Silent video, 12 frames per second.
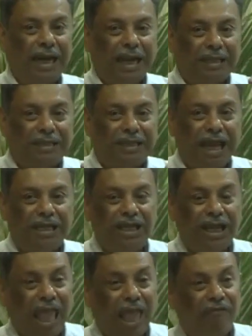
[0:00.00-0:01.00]
that
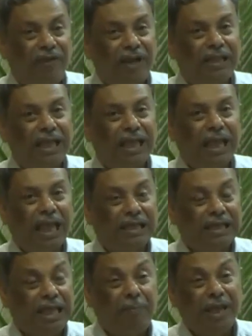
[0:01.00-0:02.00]
changing everything,
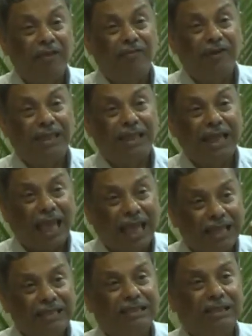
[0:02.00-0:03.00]
keeping
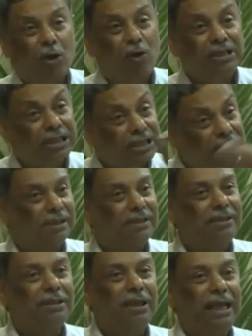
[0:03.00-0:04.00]
everything else
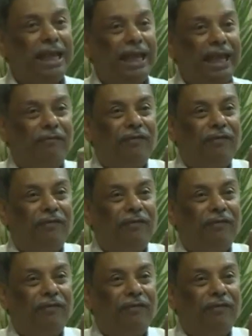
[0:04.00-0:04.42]
constant,